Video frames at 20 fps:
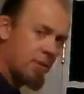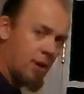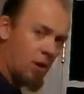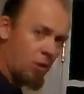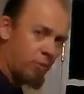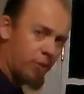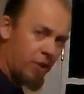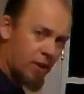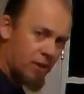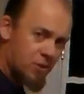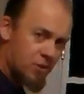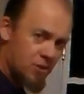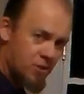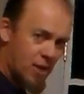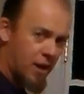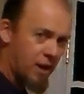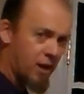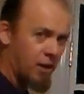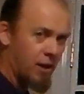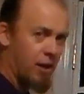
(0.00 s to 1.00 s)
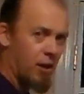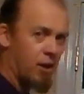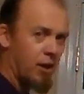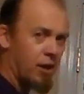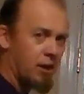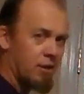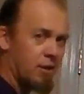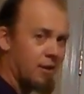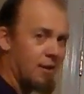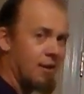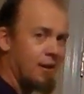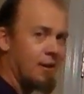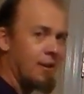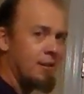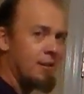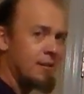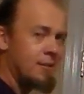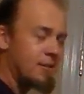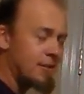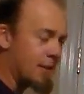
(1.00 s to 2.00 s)
that would be a secondary.
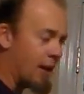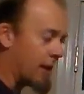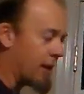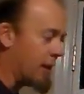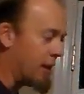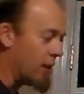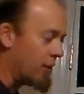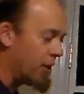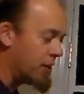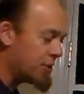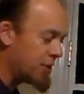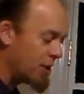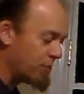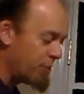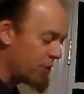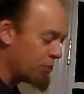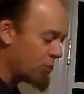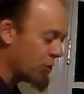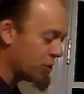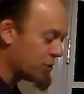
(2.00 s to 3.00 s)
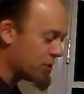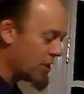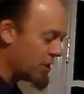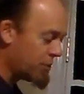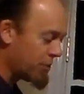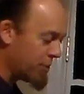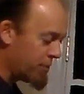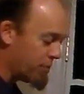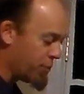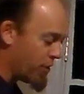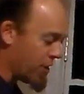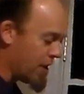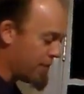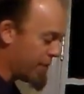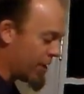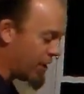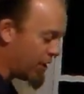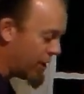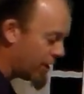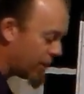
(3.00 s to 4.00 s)
Secondary is going to be more stable than
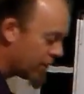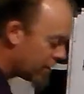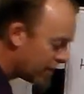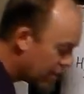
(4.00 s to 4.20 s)
primary.